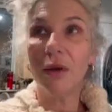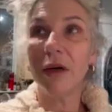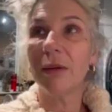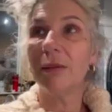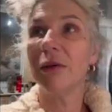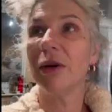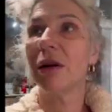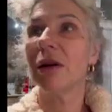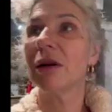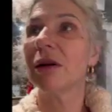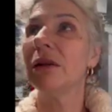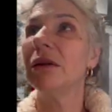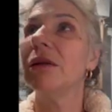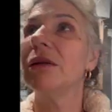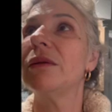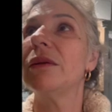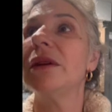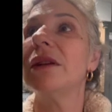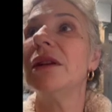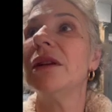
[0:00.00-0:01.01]
I'm not
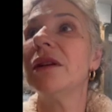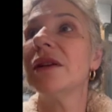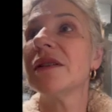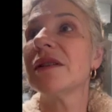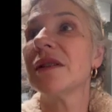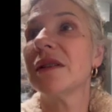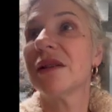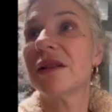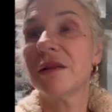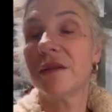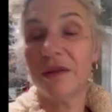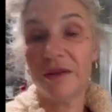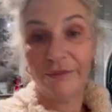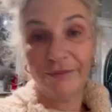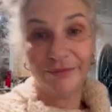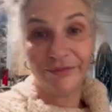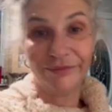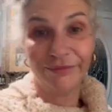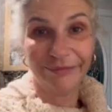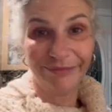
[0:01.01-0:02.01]
alone in this,
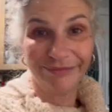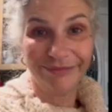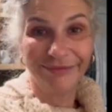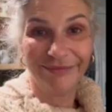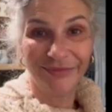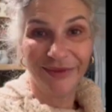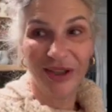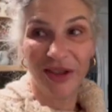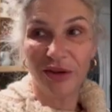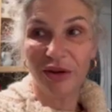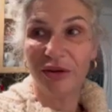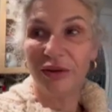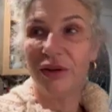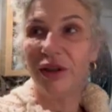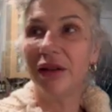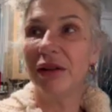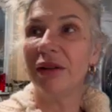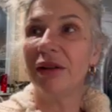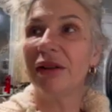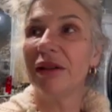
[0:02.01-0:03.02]

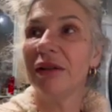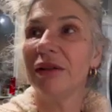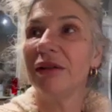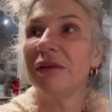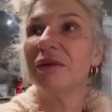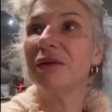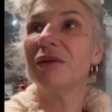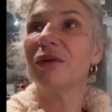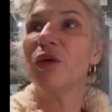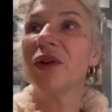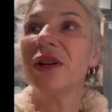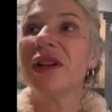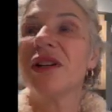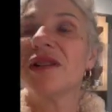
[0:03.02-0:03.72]
including, hoarding